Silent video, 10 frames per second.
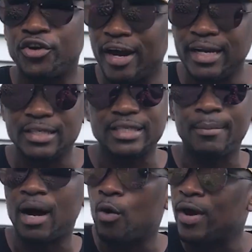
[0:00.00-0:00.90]
greatness.
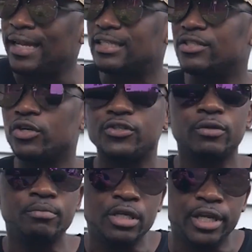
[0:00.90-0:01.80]
I'm awaiting
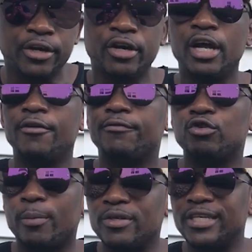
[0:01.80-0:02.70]
just to be there
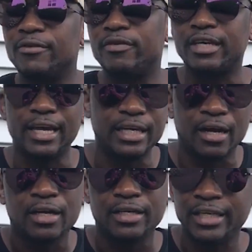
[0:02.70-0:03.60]
to represent for Kenya.